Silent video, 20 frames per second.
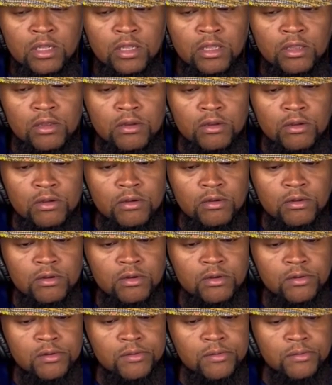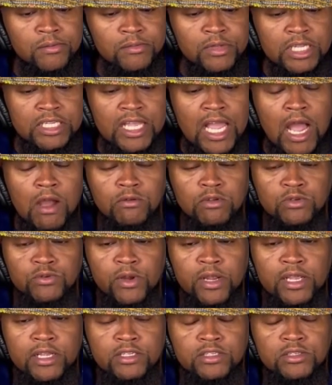you know, um, that's how I was
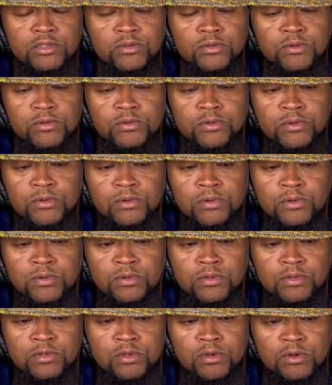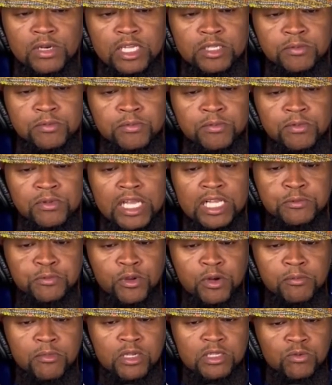raised, too. Okay. So that's that's
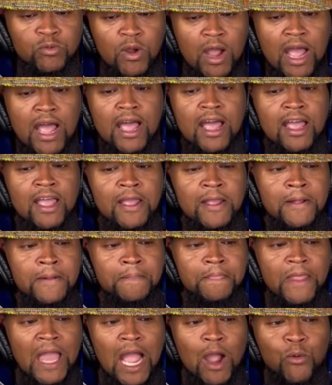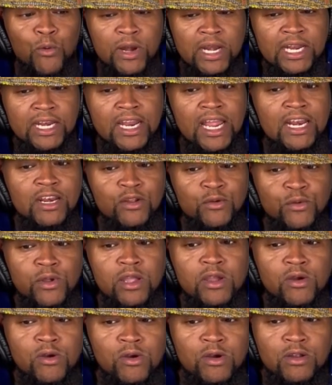pretty much why I went in that
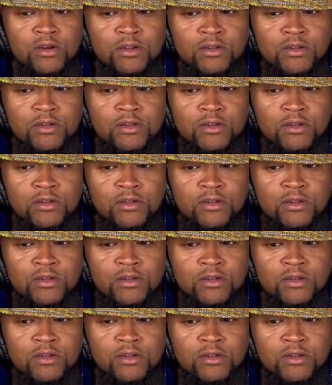direct order.